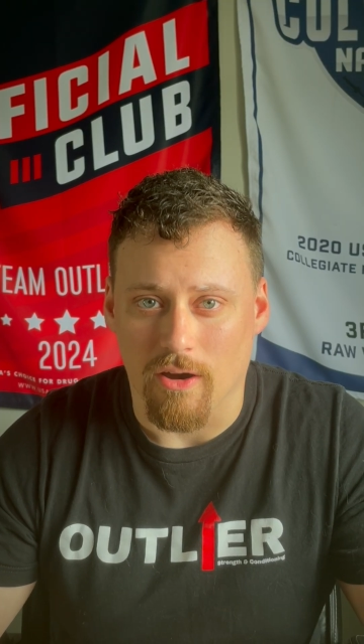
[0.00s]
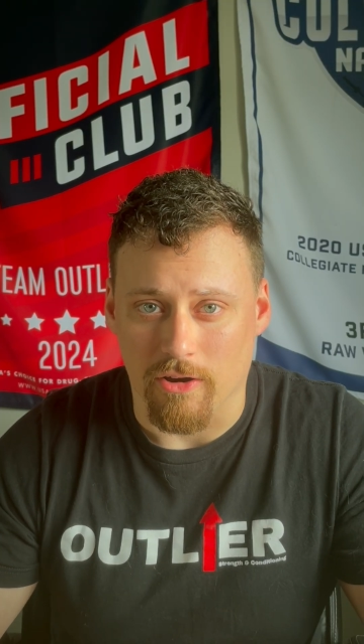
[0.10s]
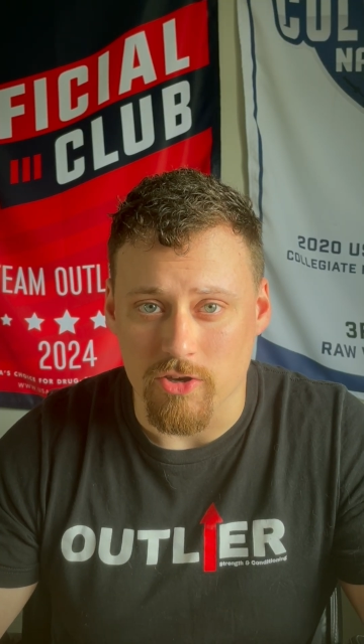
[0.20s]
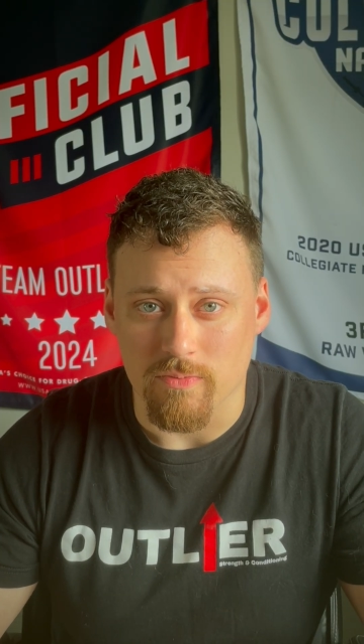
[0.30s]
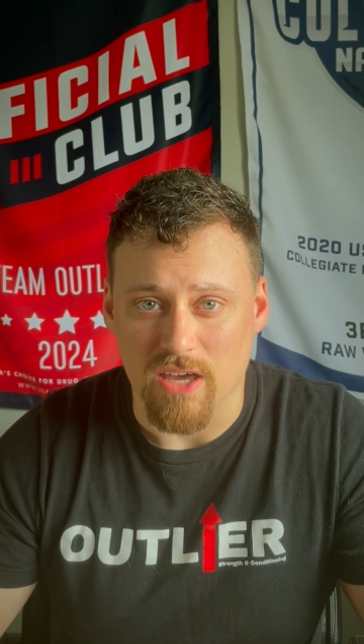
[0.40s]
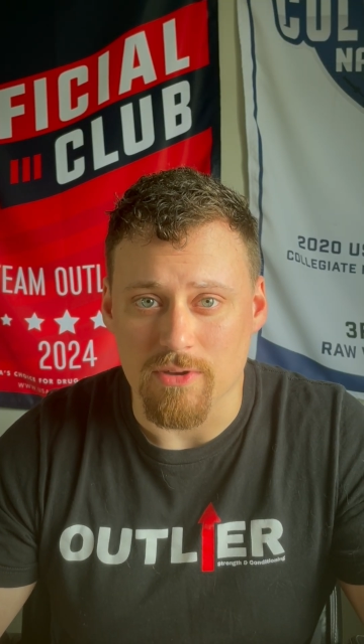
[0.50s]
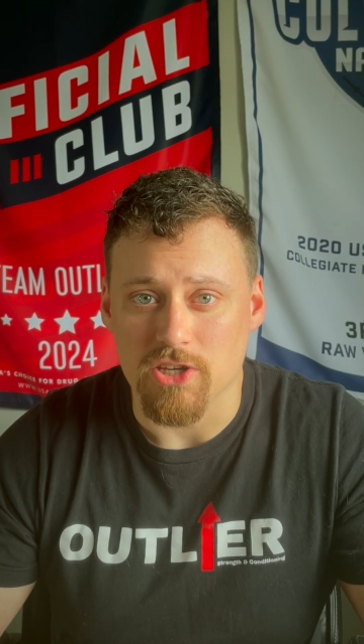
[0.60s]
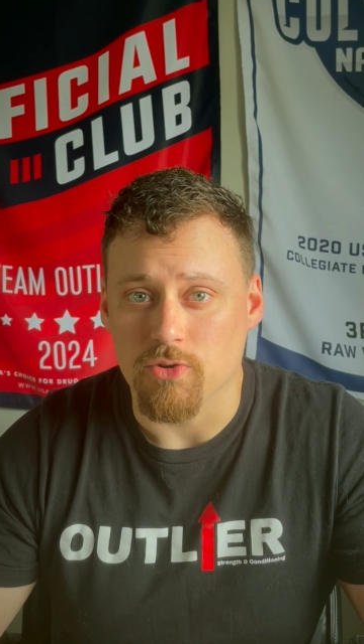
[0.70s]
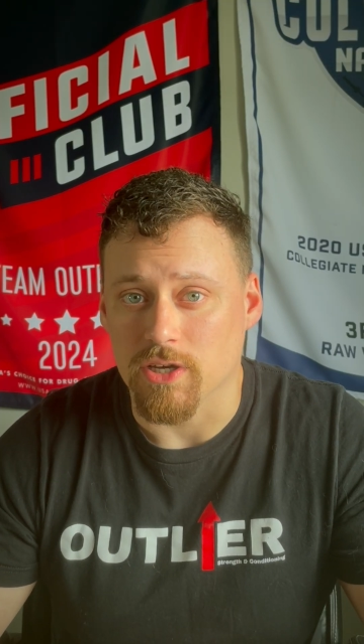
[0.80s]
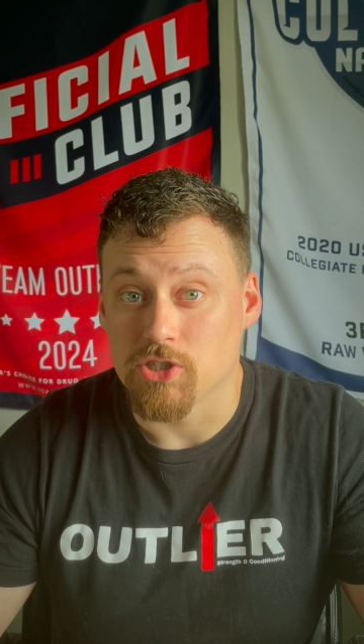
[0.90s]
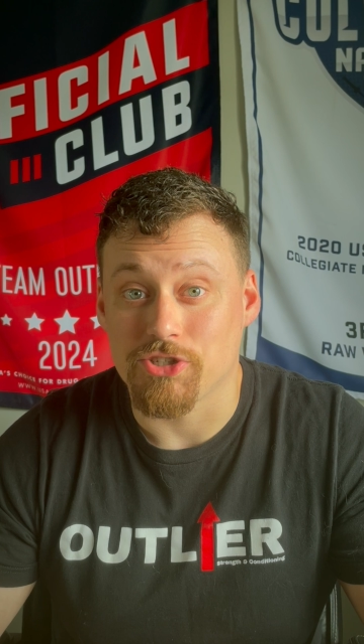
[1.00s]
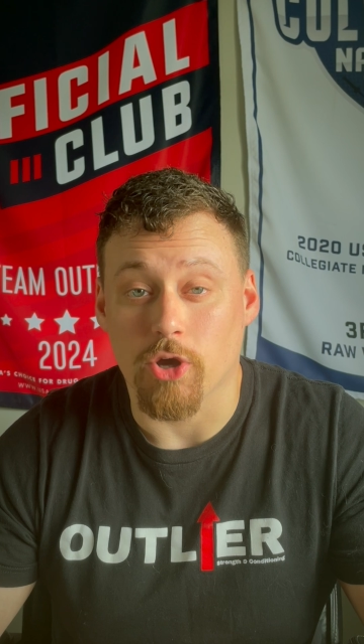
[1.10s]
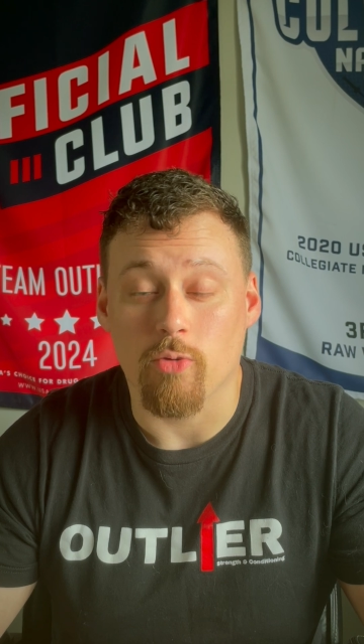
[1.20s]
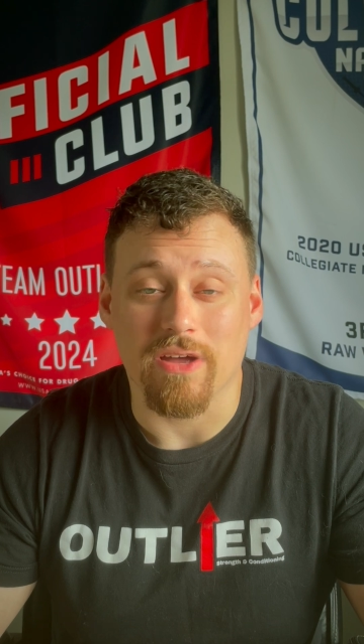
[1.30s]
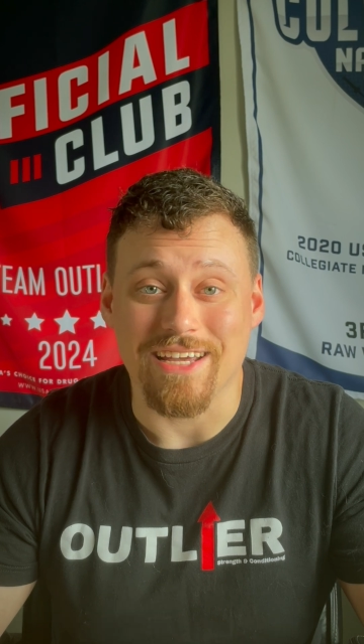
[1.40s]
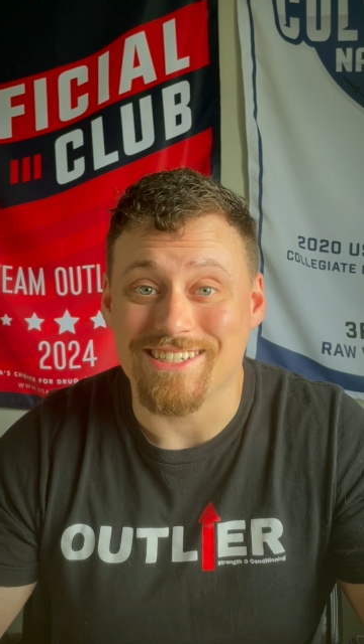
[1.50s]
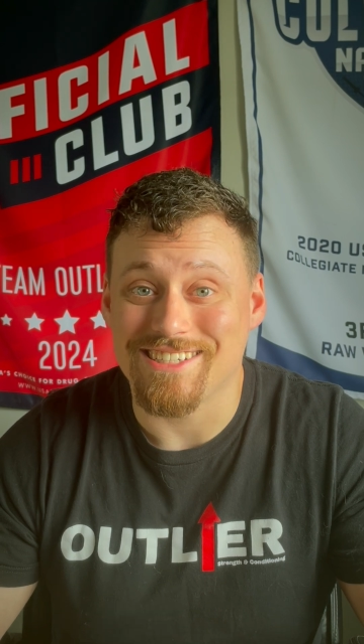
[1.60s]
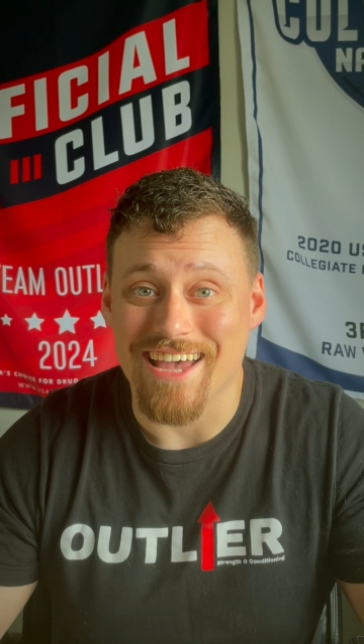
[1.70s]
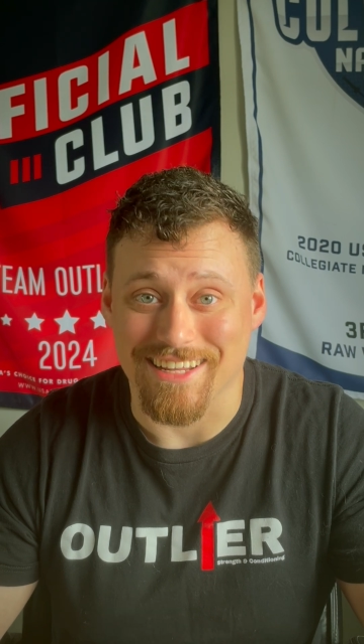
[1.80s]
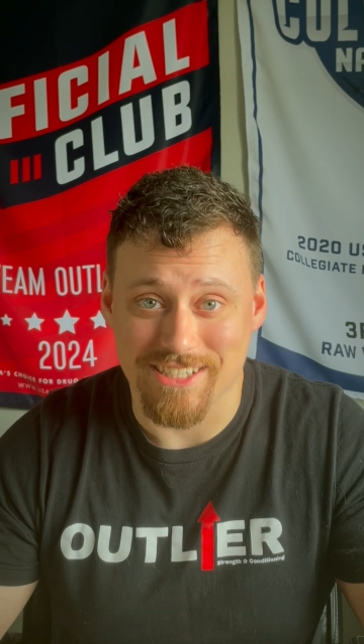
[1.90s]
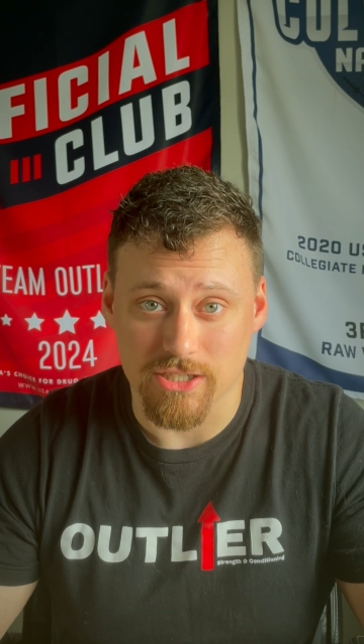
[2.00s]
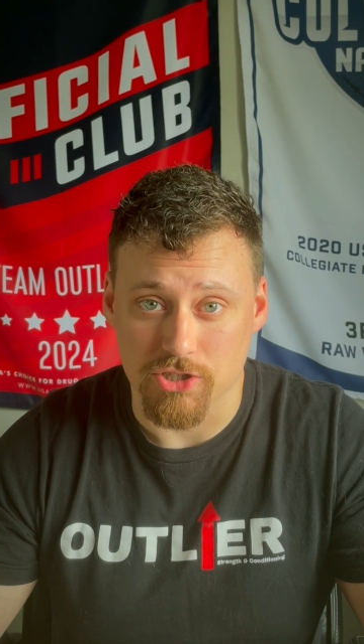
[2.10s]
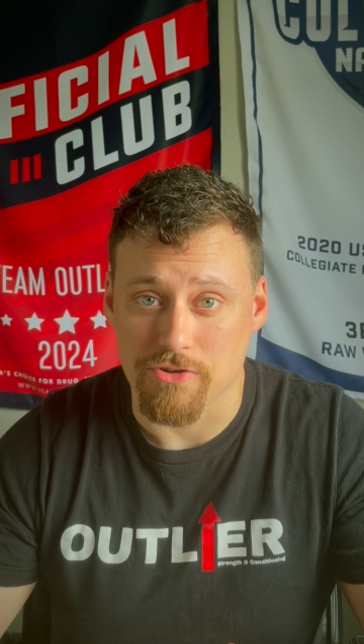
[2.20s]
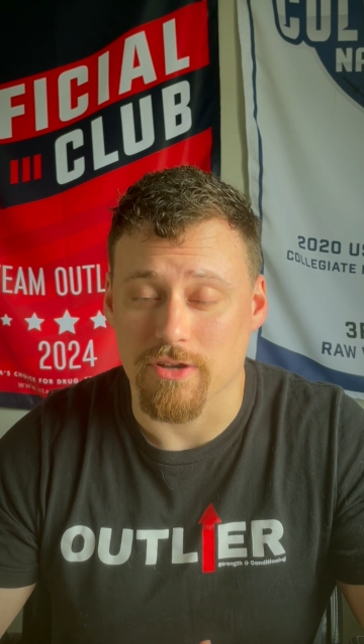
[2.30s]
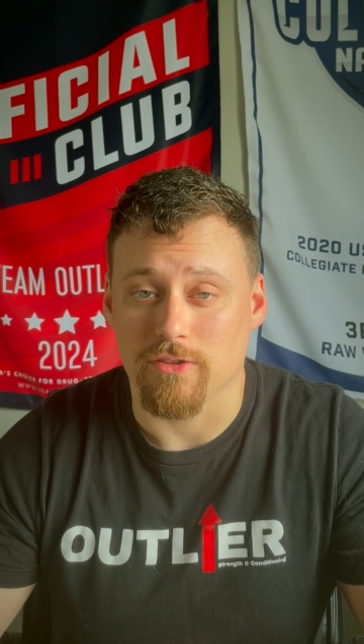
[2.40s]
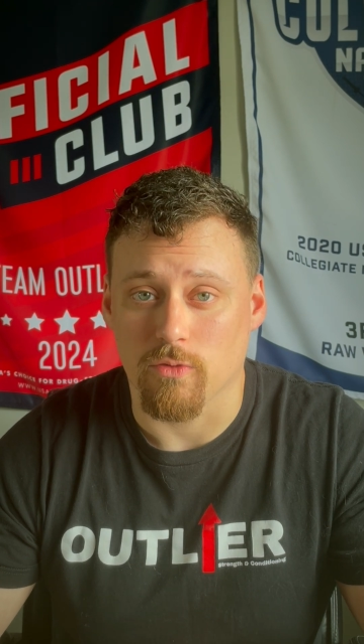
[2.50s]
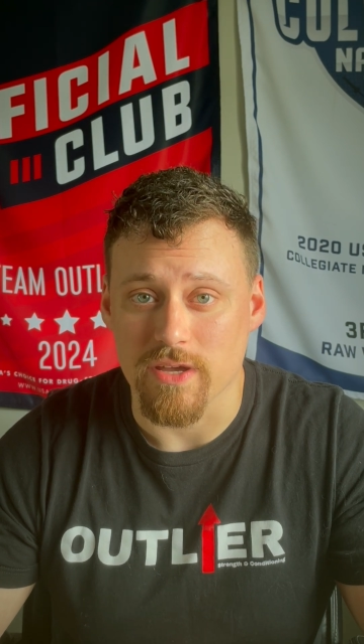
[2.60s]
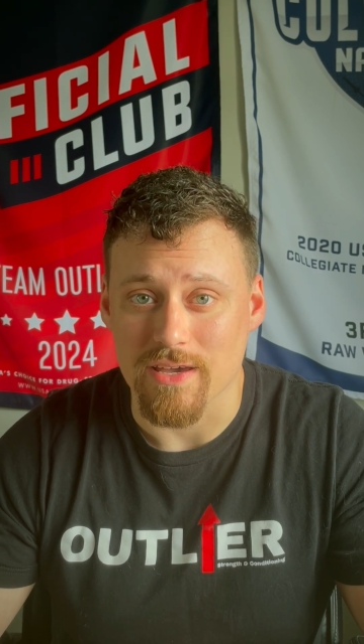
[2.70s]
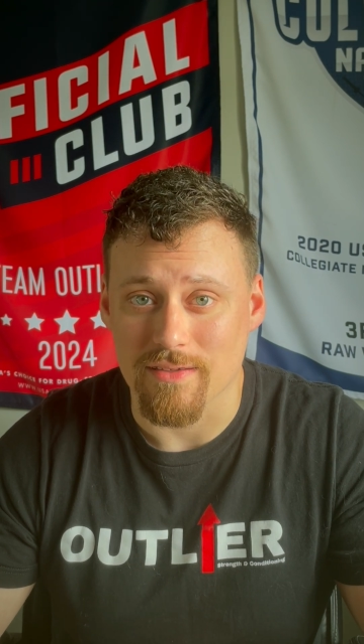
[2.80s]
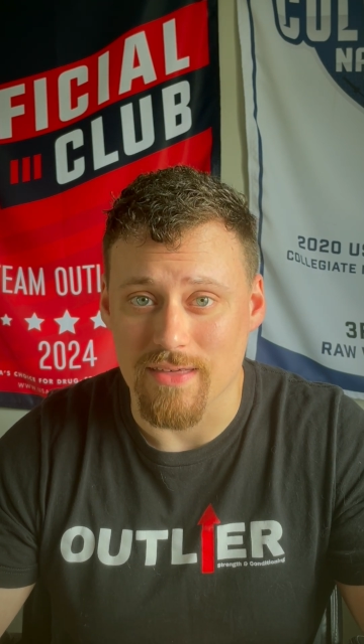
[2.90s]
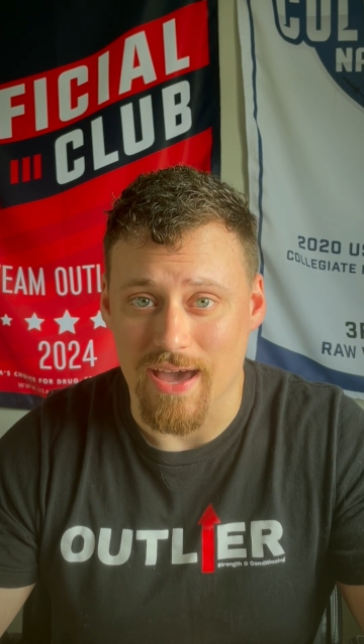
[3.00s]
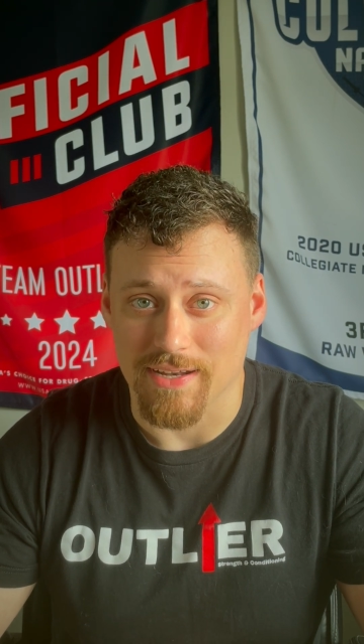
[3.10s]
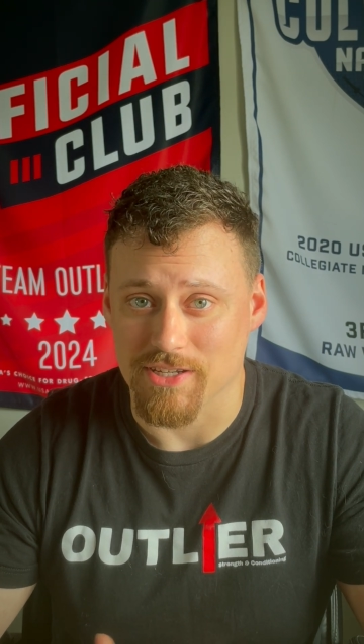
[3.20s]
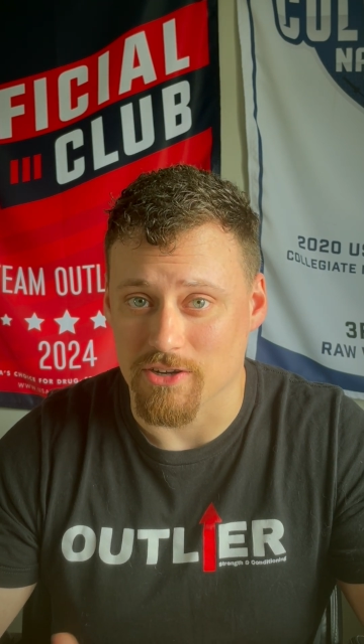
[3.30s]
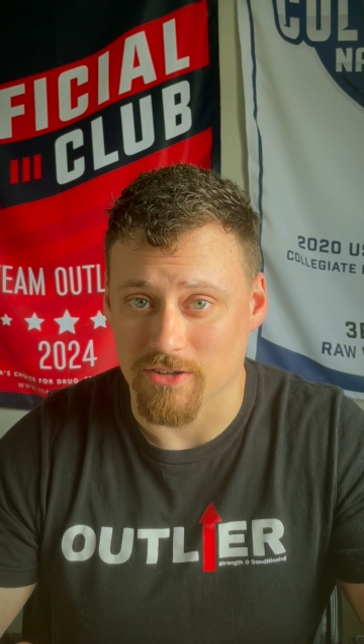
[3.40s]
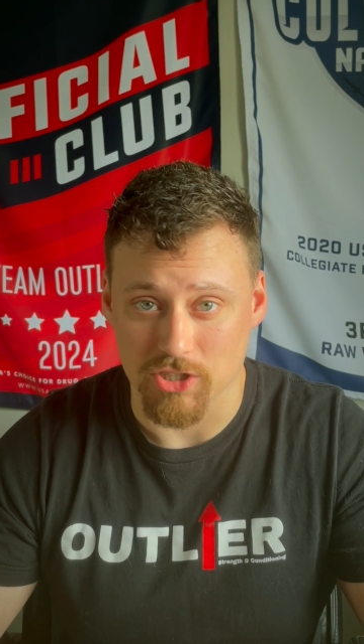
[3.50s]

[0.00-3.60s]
Are you maybe doing so many sets during the week that your